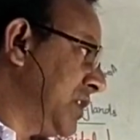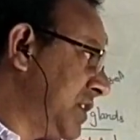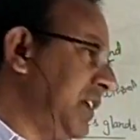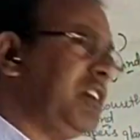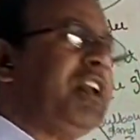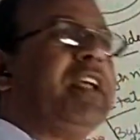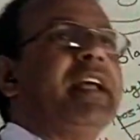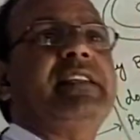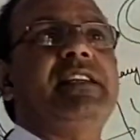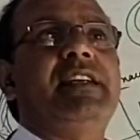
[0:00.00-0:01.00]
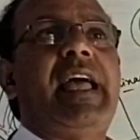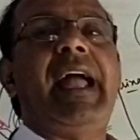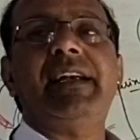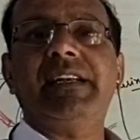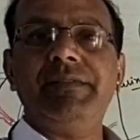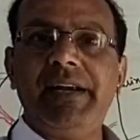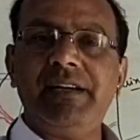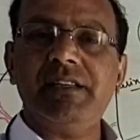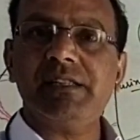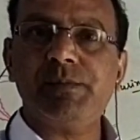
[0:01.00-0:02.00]
Citric acid
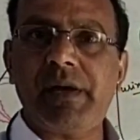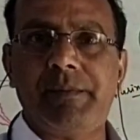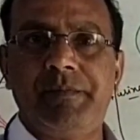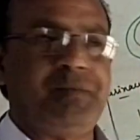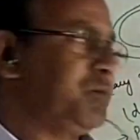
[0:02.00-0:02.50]
activate the sperm.